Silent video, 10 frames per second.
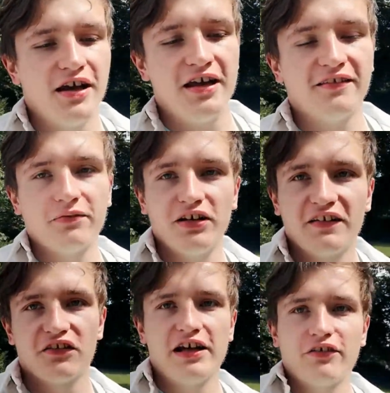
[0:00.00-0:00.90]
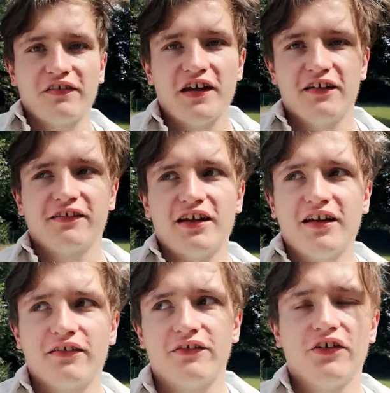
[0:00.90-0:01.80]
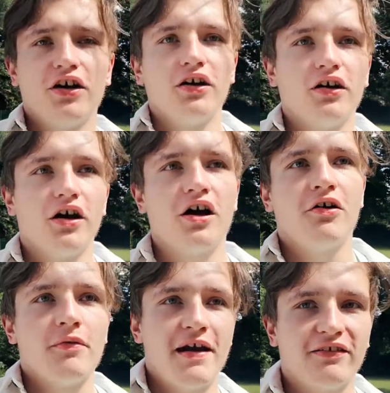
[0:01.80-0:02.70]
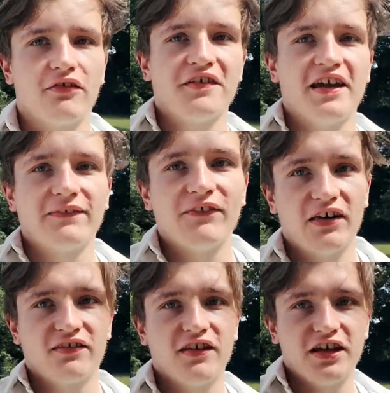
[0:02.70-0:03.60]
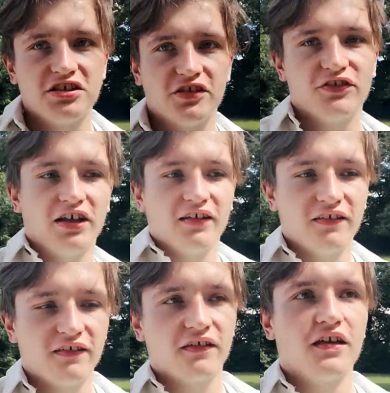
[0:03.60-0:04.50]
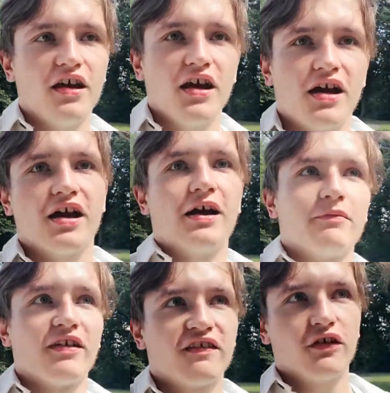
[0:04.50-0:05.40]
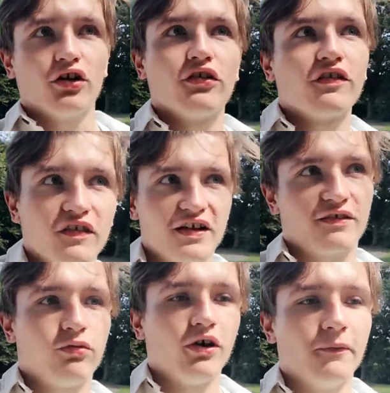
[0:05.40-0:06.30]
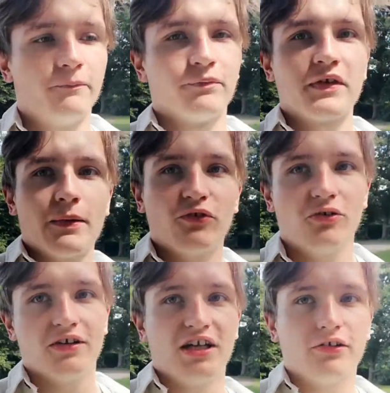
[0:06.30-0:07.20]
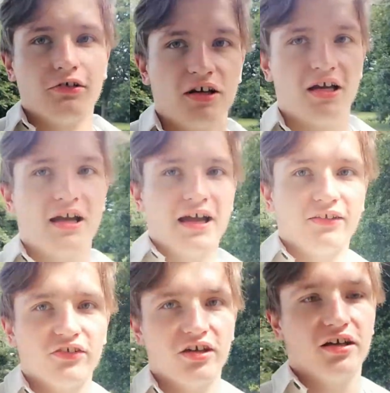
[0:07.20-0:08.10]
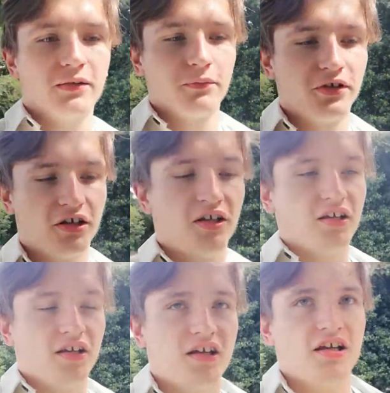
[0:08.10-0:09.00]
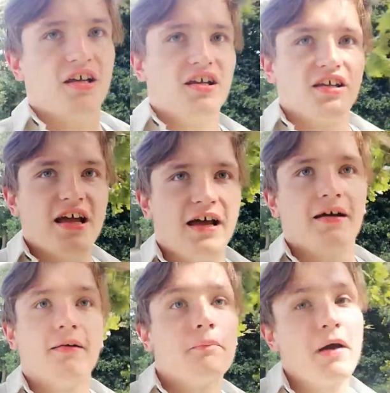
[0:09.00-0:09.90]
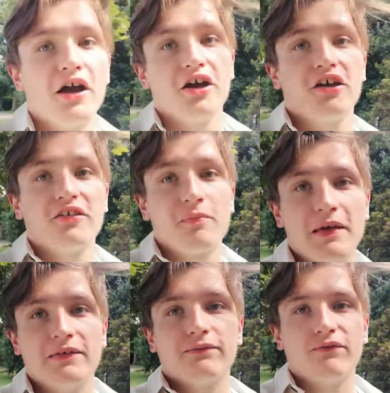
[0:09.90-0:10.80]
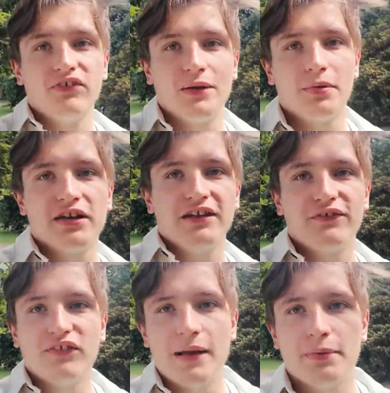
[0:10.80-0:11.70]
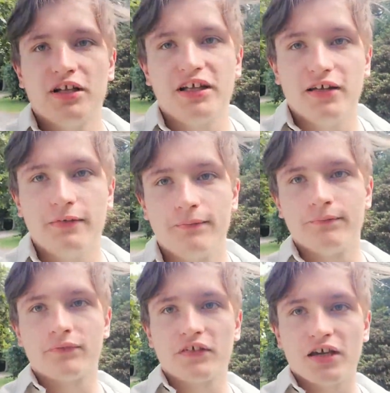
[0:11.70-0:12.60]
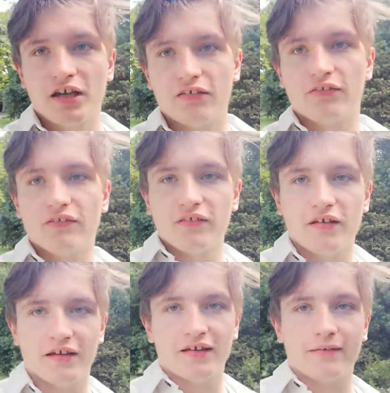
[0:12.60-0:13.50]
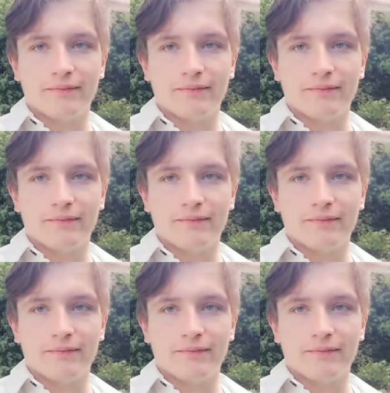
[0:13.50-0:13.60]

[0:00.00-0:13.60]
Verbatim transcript: it's really sunny outside today, so I thought, oh, I may as well take advantage of this um, sun. So that's what I'm doing right now. And um, yeah, my hair's being flippily, flappily, and um,